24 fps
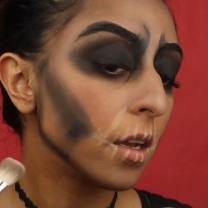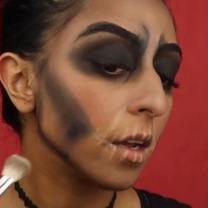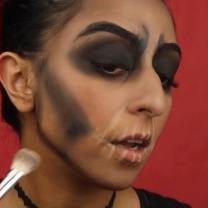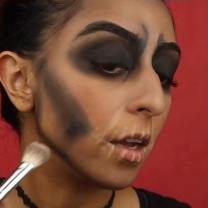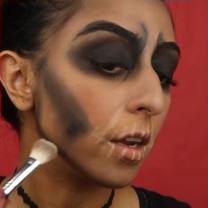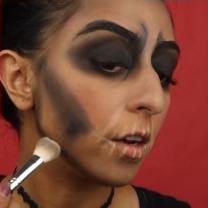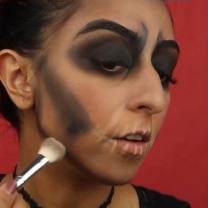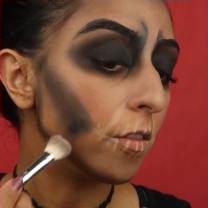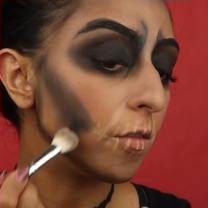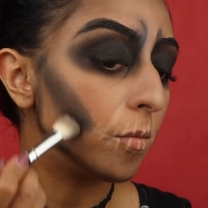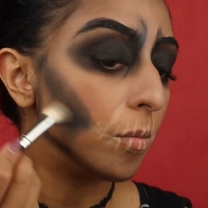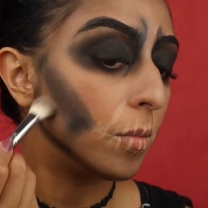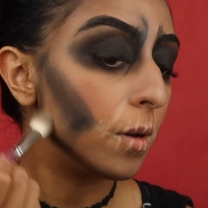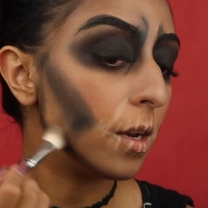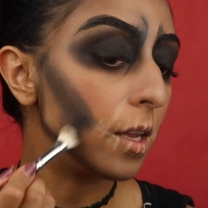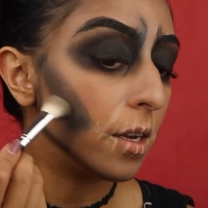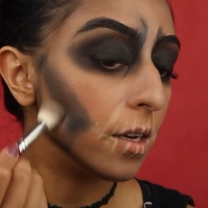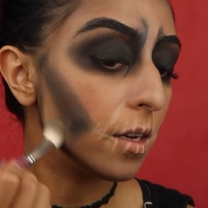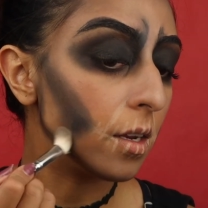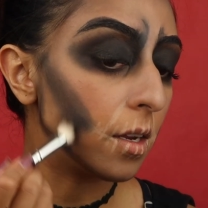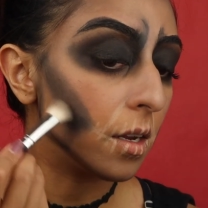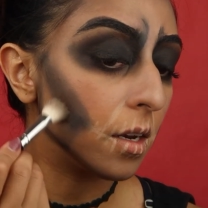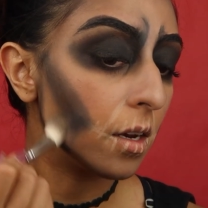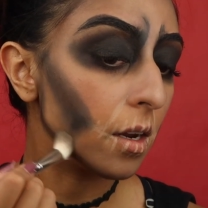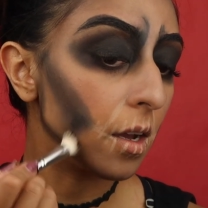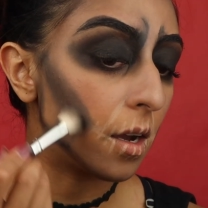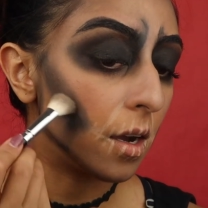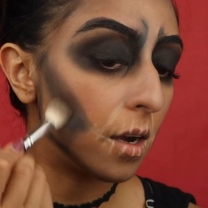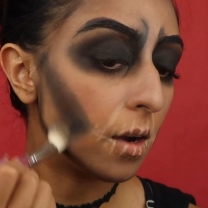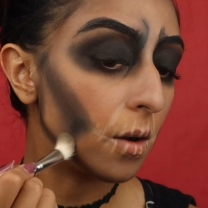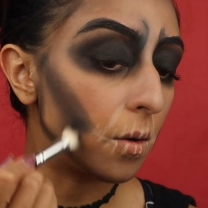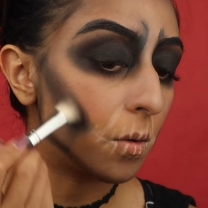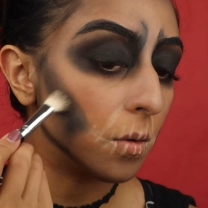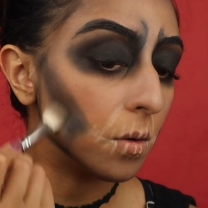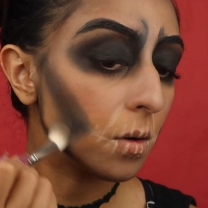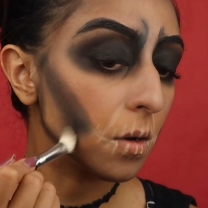kind of blend it
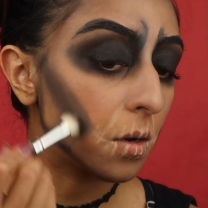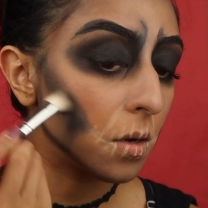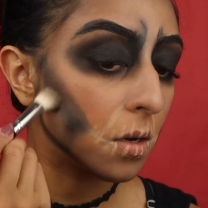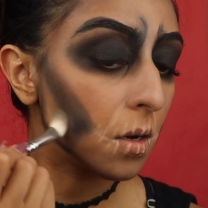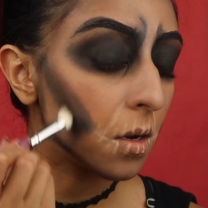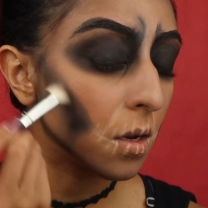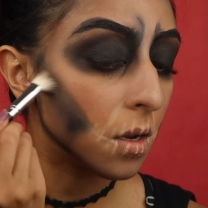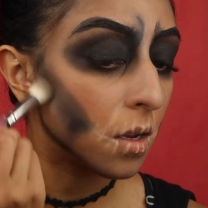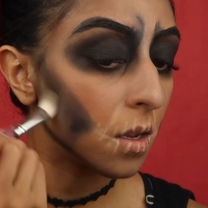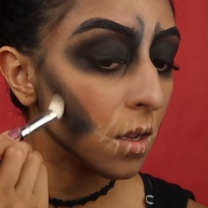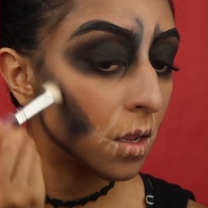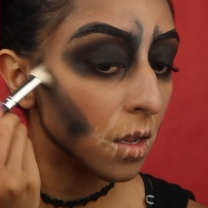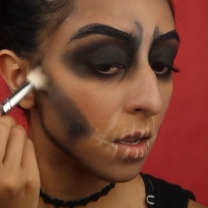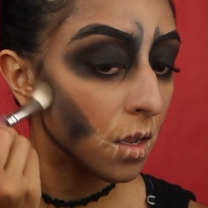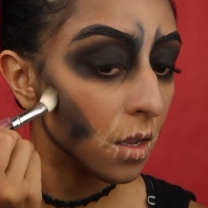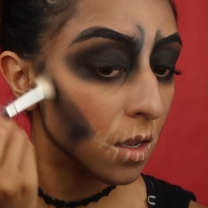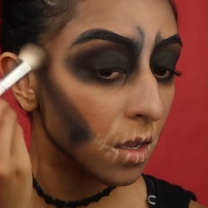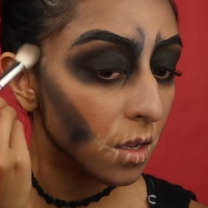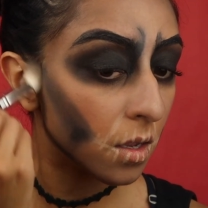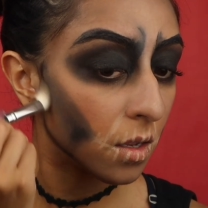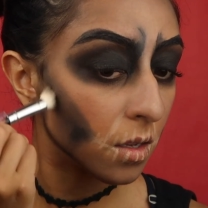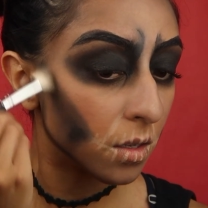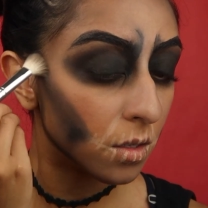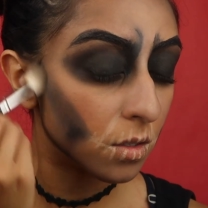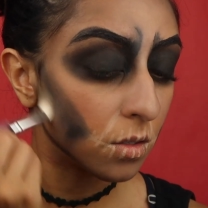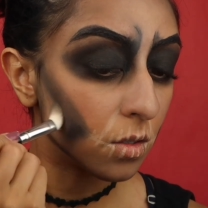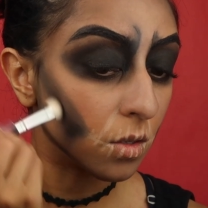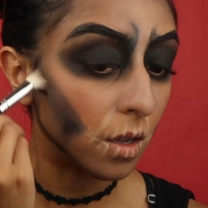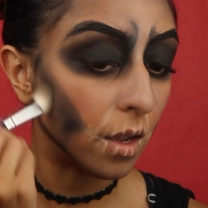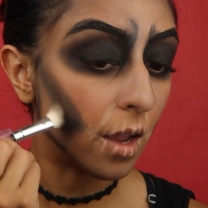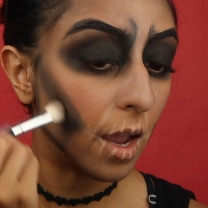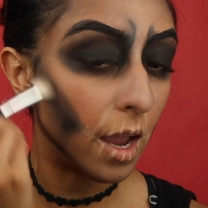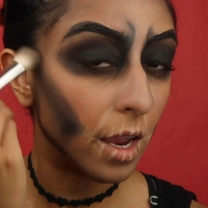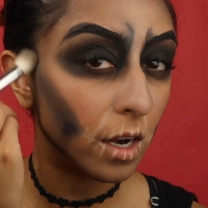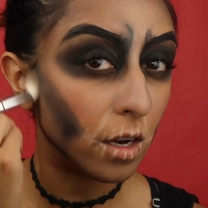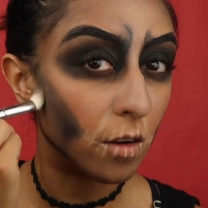out so
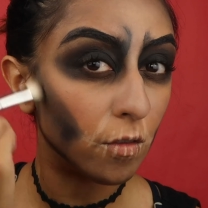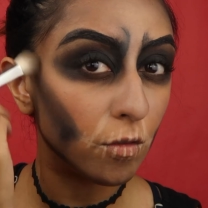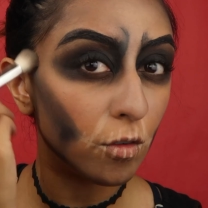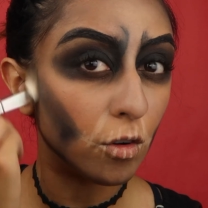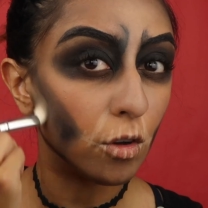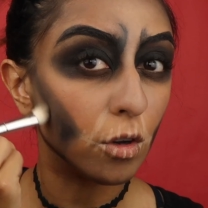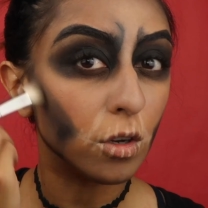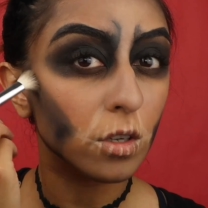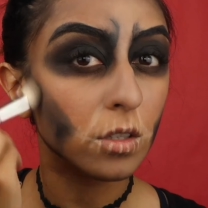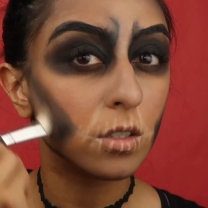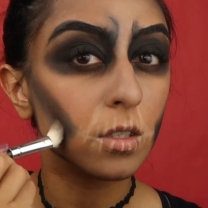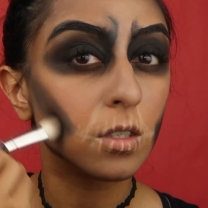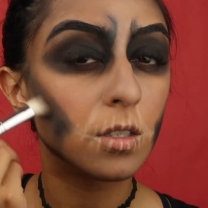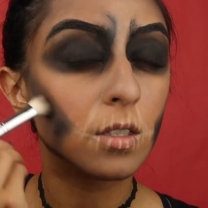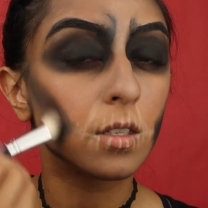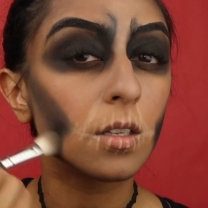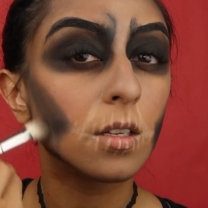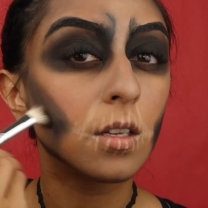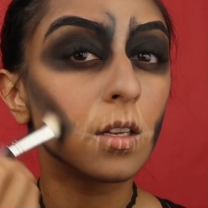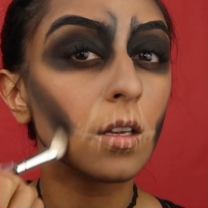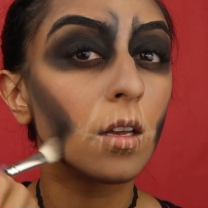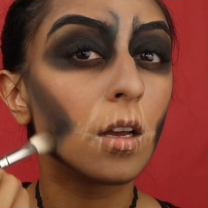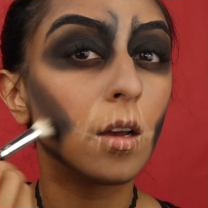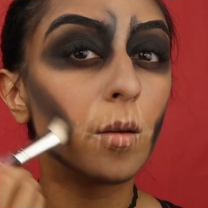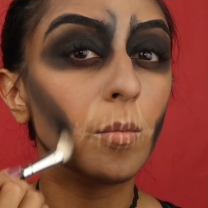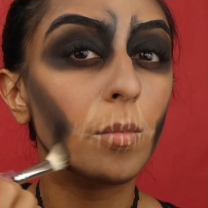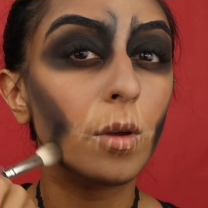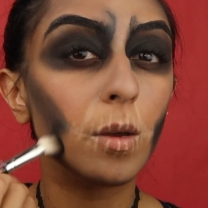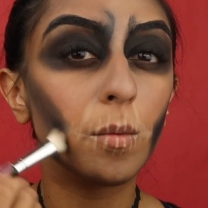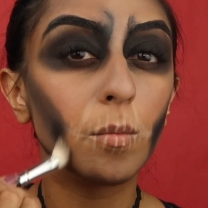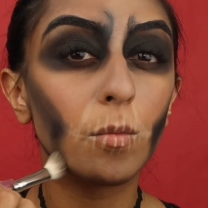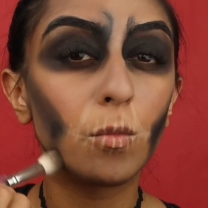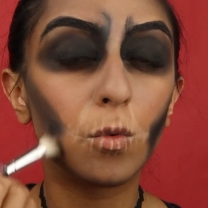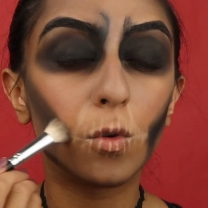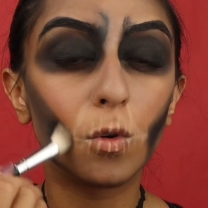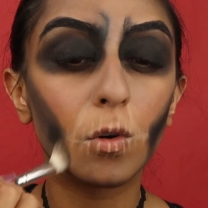it kind of looks a
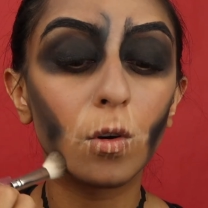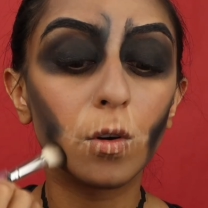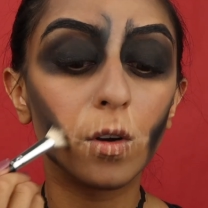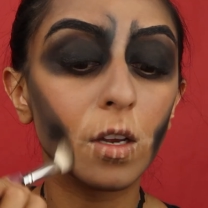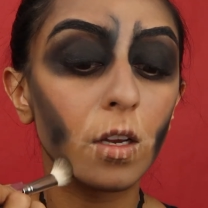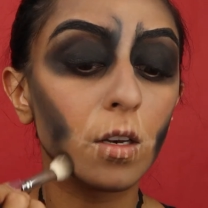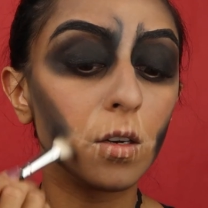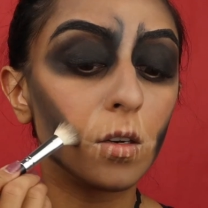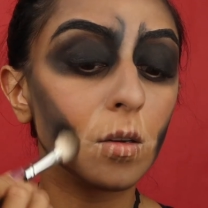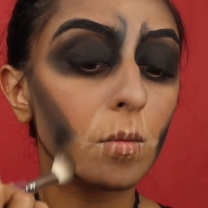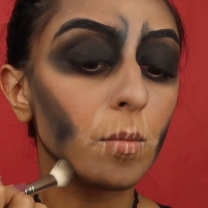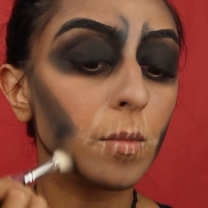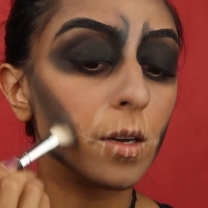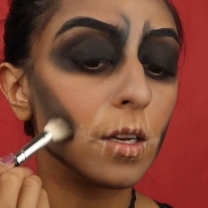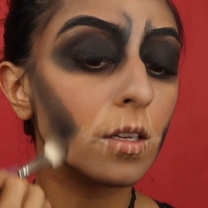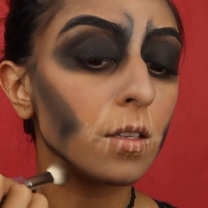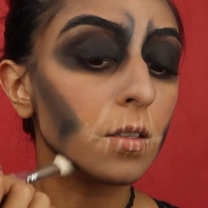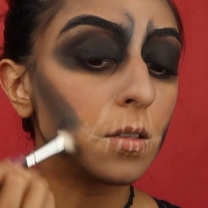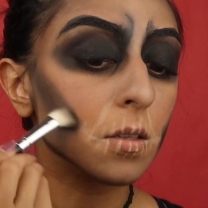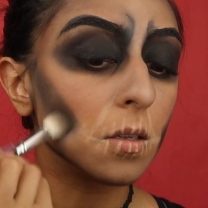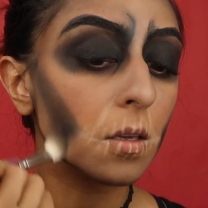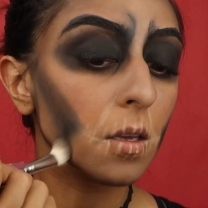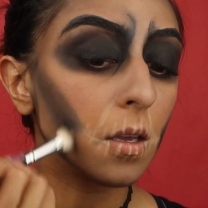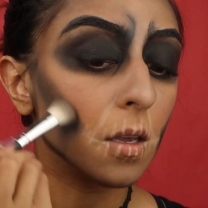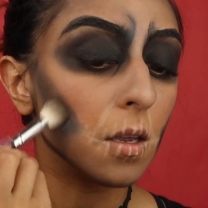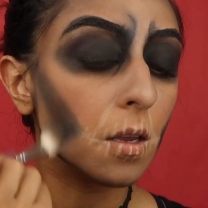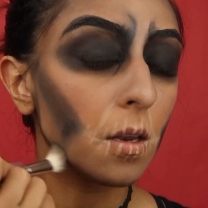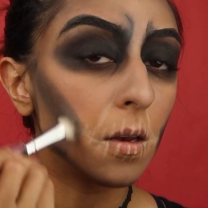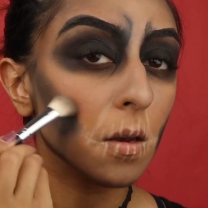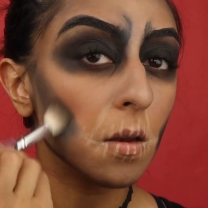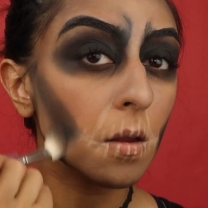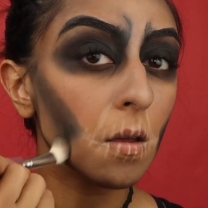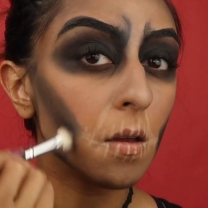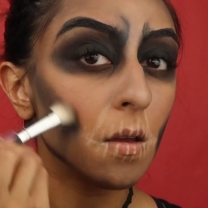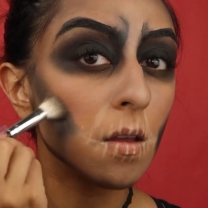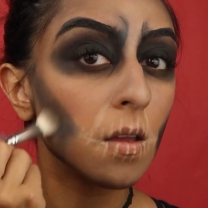bit more into my
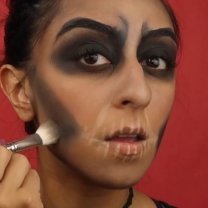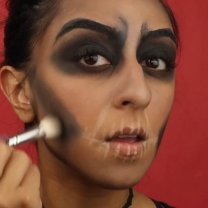skin.